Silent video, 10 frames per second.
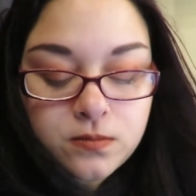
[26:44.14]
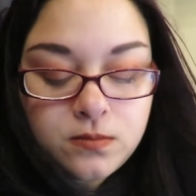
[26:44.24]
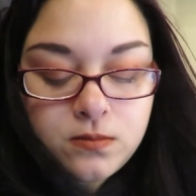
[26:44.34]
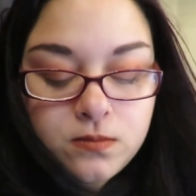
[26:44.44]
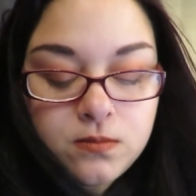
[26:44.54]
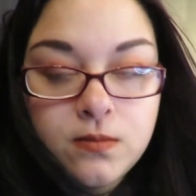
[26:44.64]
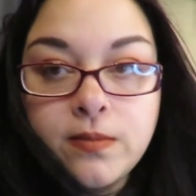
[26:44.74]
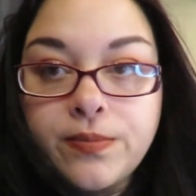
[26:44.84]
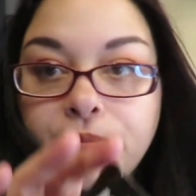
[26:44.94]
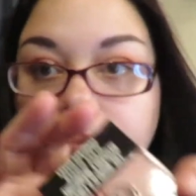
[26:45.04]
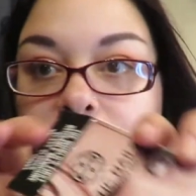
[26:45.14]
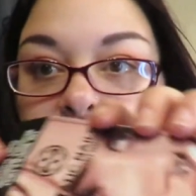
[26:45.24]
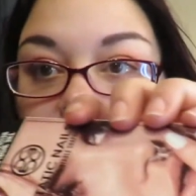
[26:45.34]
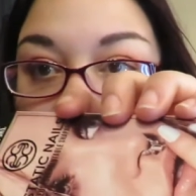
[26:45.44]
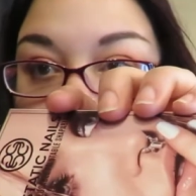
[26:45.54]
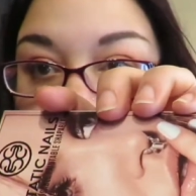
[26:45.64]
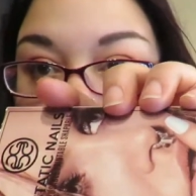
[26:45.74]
(no one is talking)